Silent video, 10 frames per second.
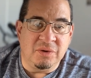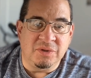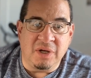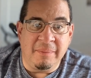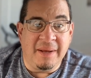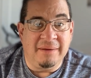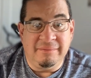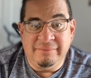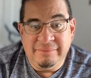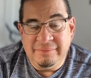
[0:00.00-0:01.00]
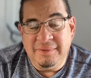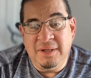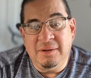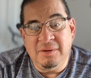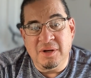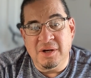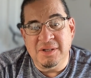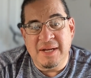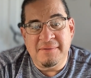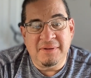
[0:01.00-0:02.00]
It's all about yards
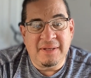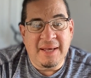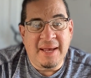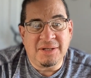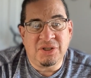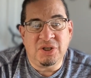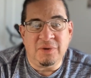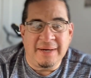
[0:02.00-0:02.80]
after the catch too.